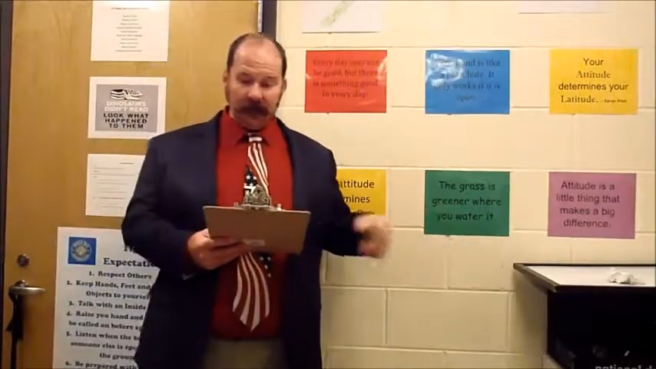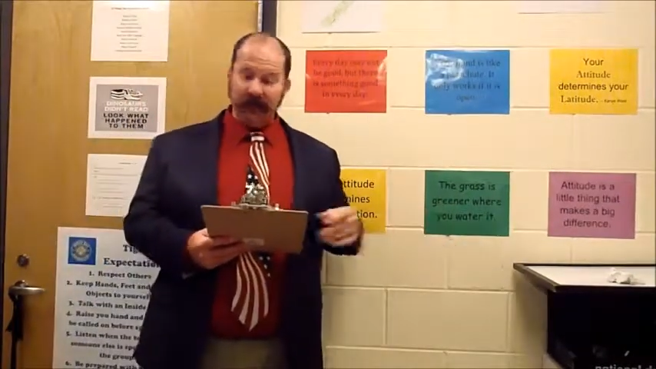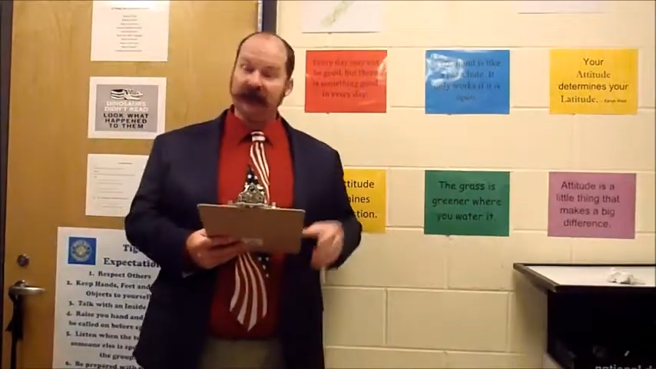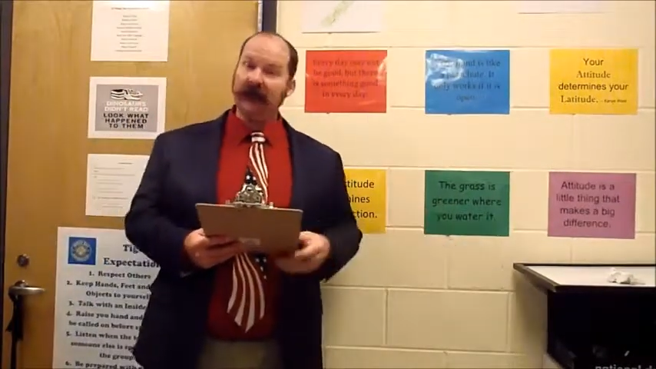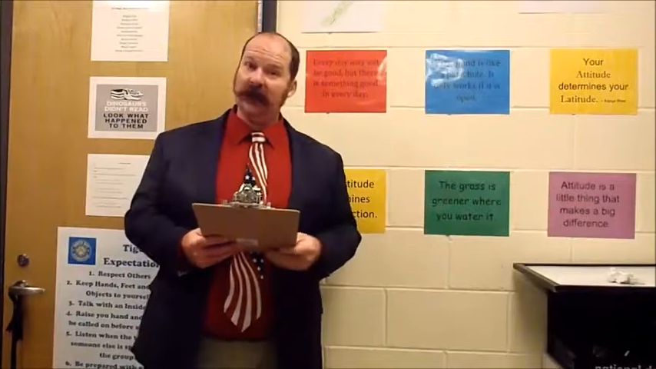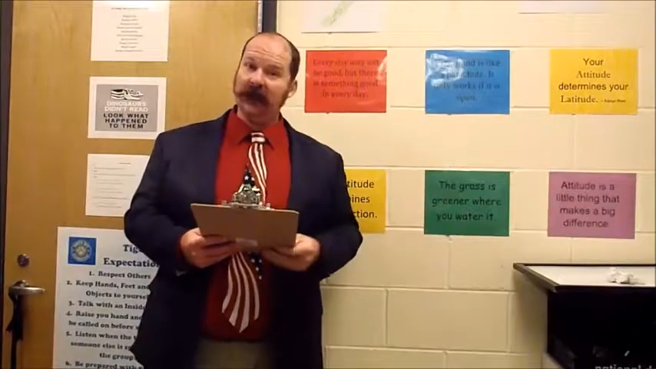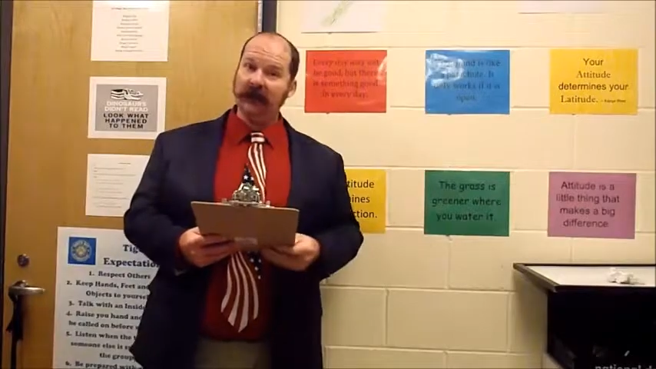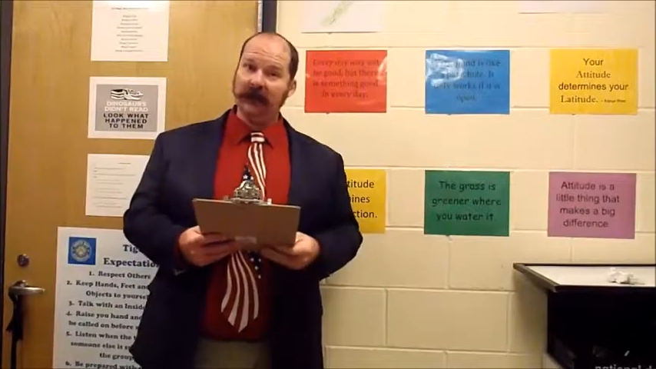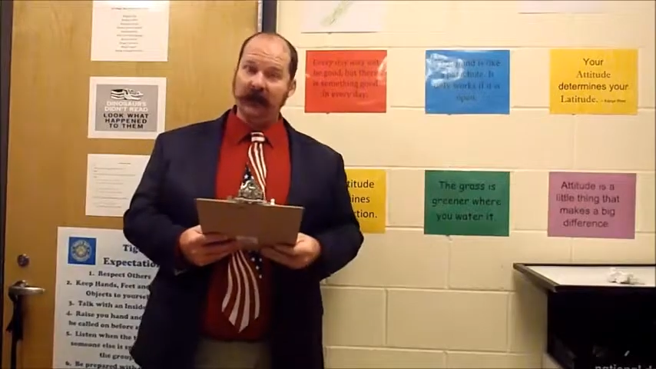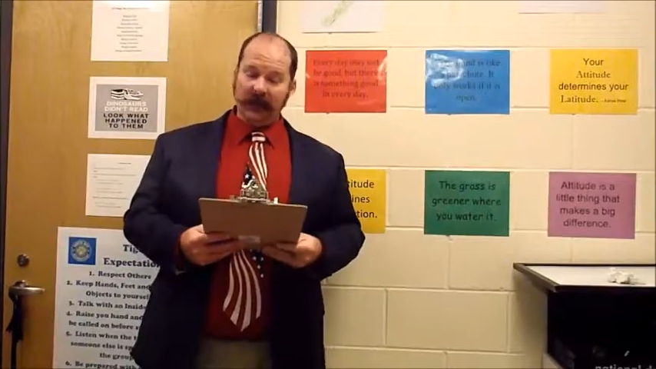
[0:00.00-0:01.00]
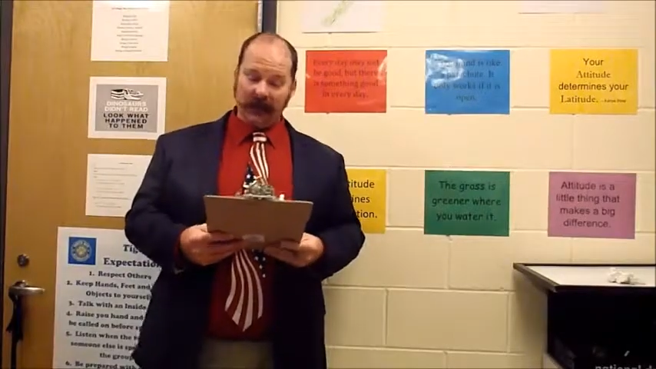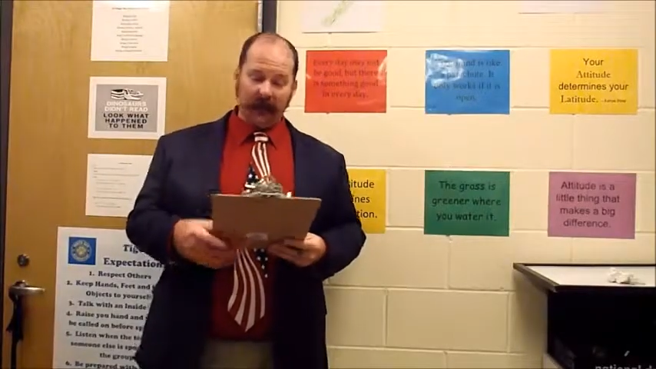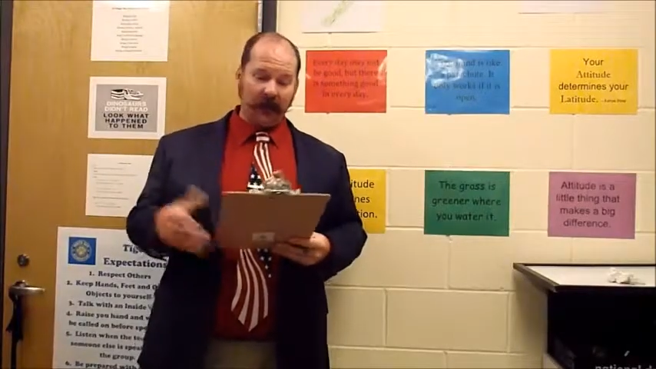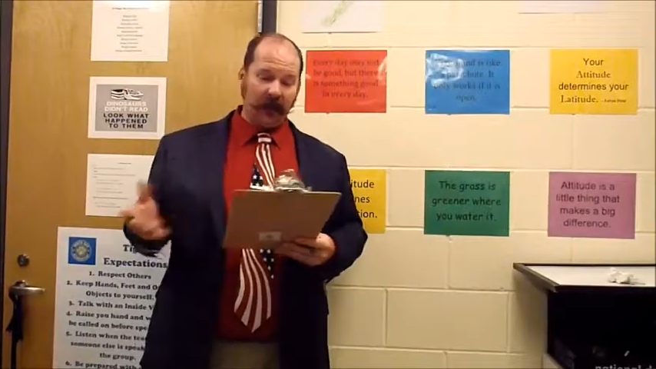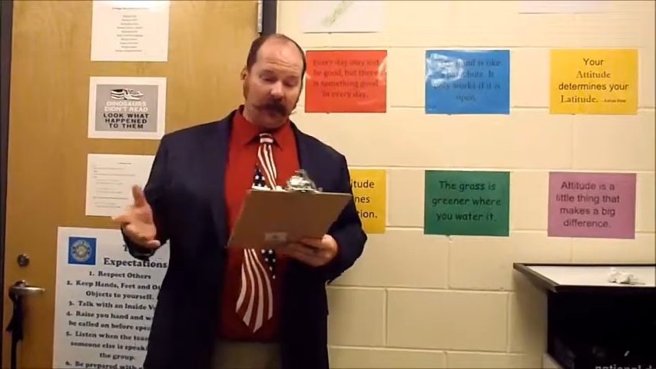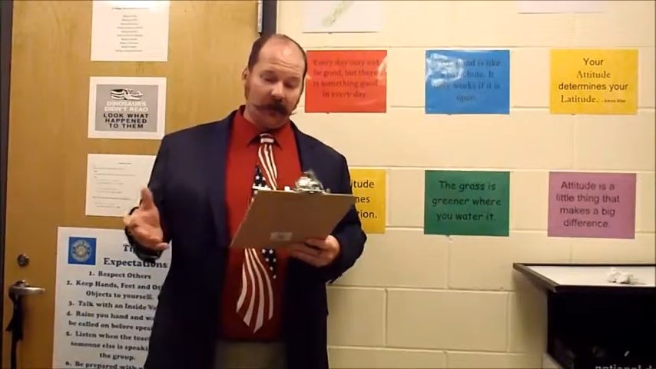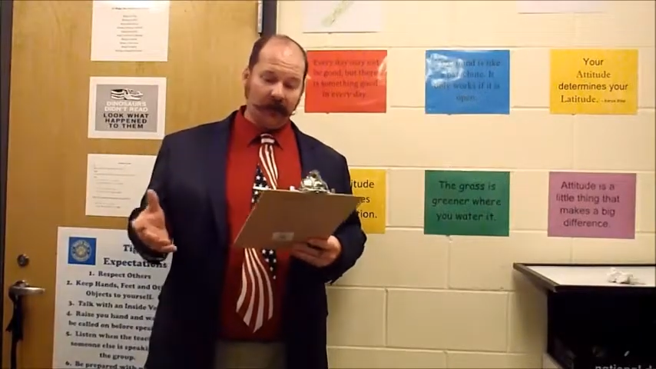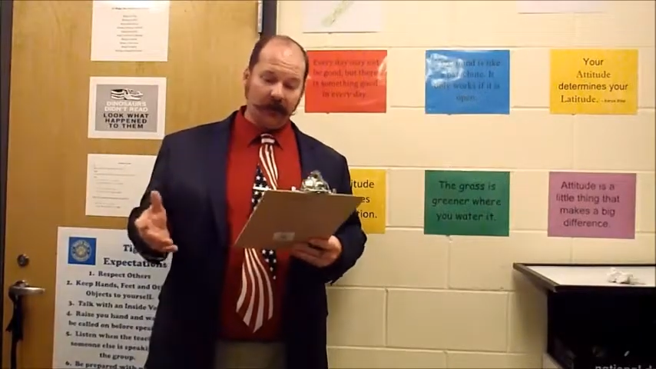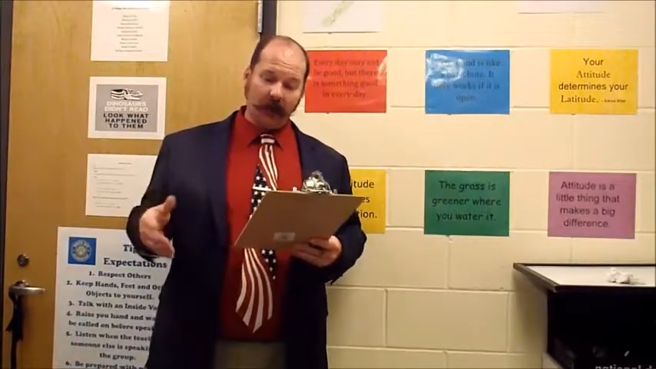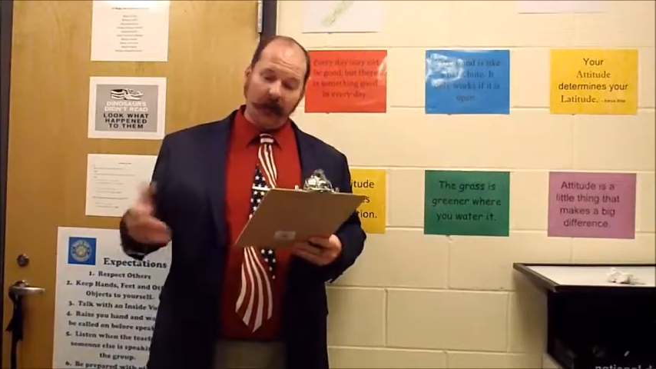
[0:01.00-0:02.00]
She is her
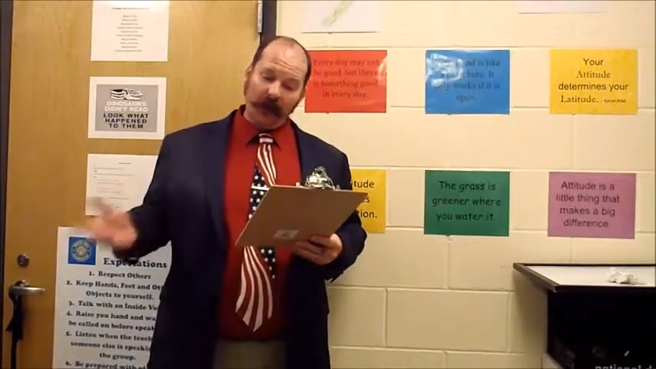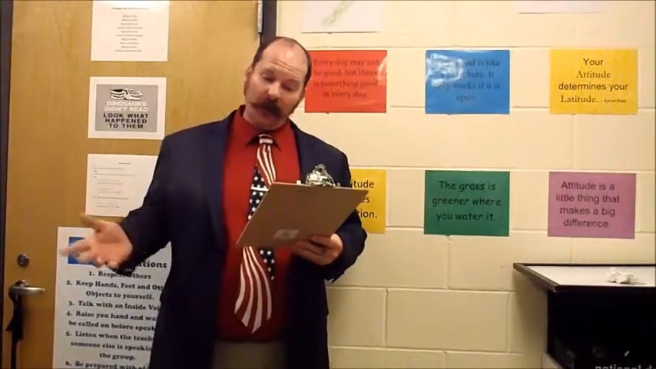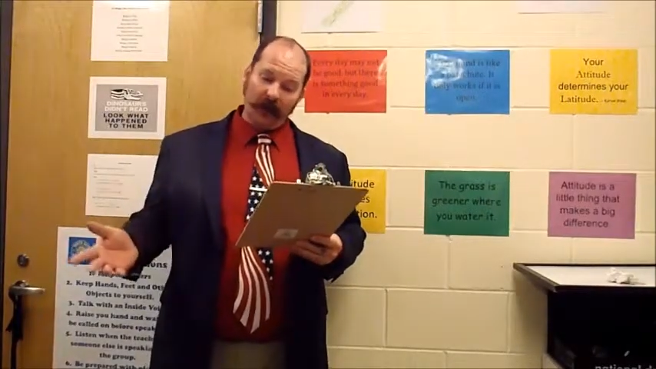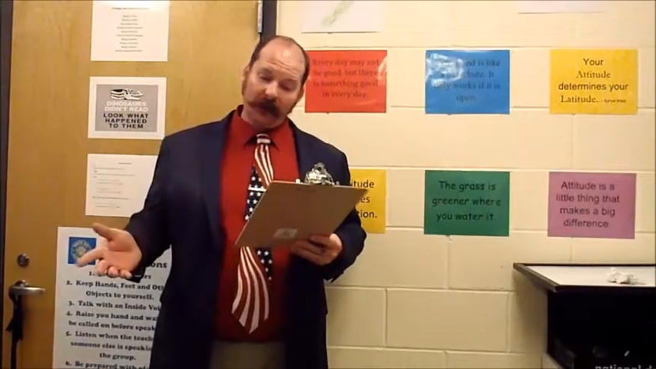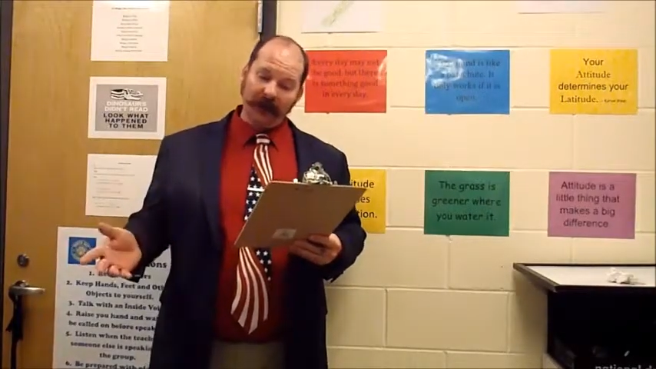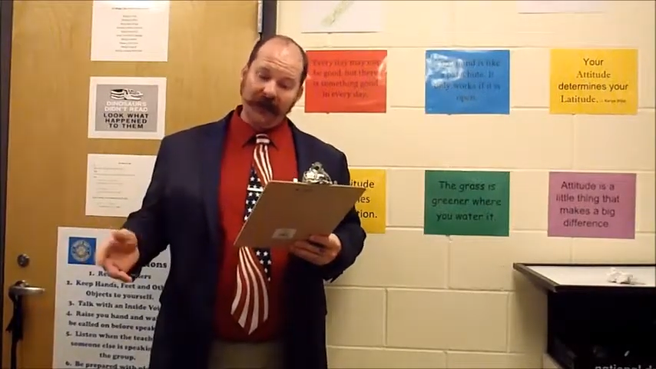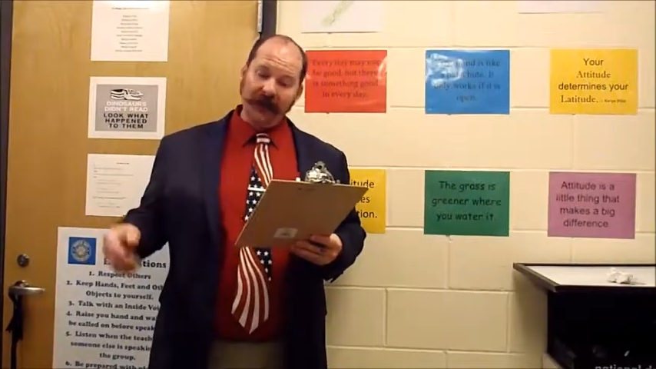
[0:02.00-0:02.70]
or hers.